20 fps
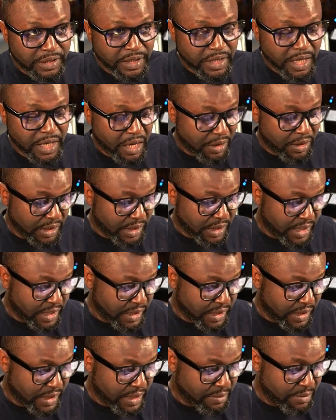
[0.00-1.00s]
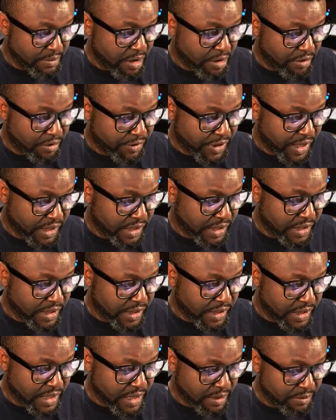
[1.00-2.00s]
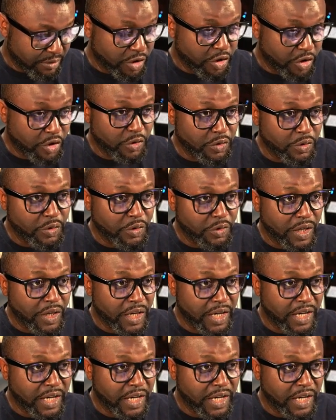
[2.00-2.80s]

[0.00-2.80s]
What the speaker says: our system, our file system, to